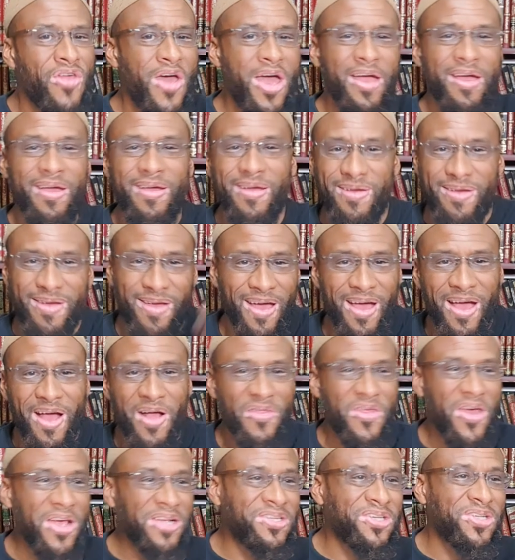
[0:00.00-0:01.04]
they,
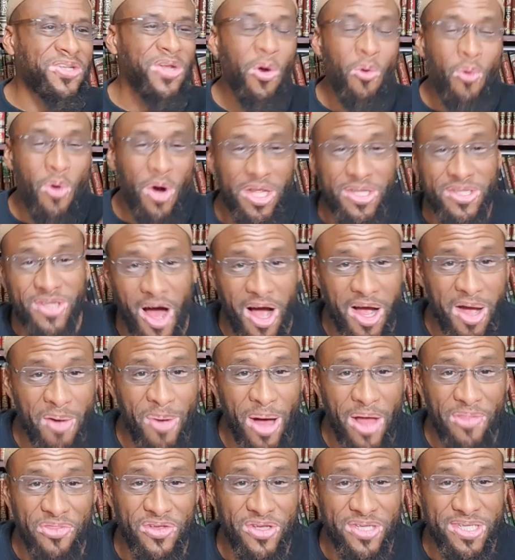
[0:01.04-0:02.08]
they still want to talk
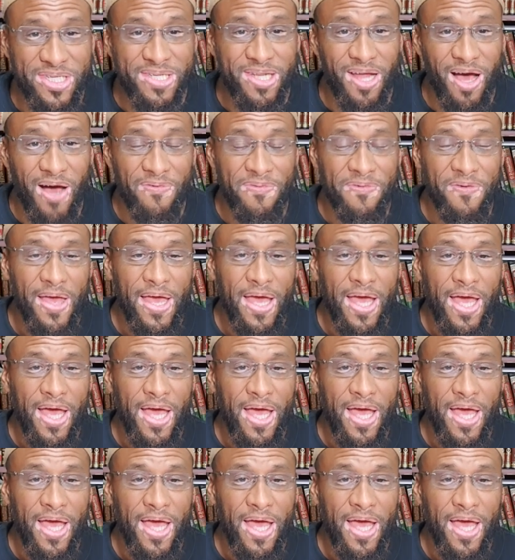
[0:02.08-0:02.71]
about this stuff?